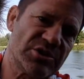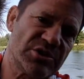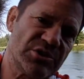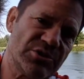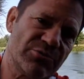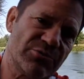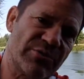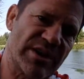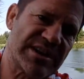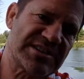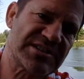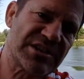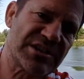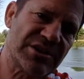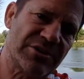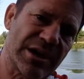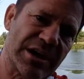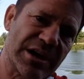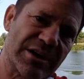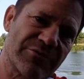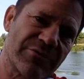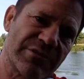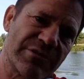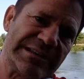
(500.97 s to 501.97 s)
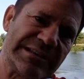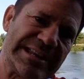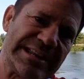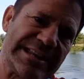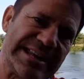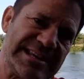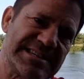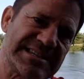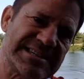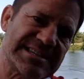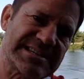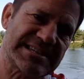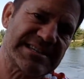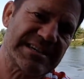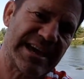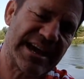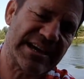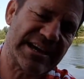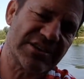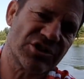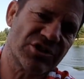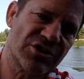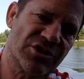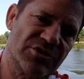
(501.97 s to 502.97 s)
to rescue and release
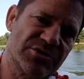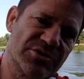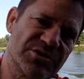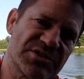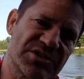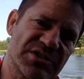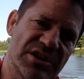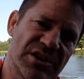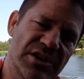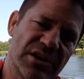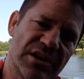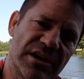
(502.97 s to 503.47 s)
hedgehogs